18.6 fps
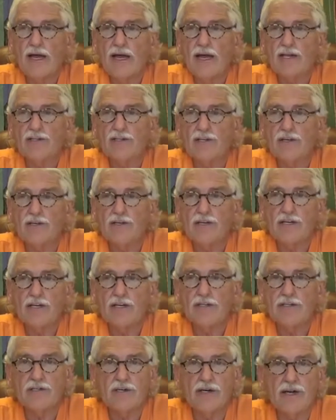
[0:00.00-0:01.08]
and turned it
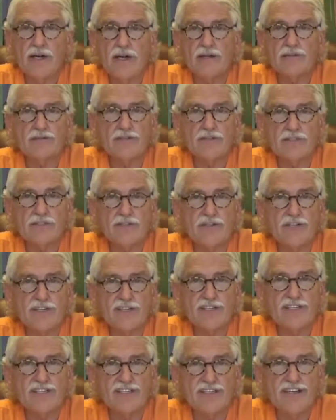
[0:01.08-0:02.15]
into a health
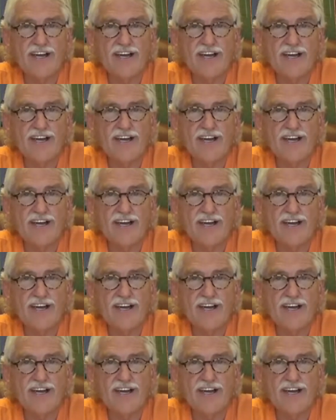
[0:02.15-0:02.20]
retreat.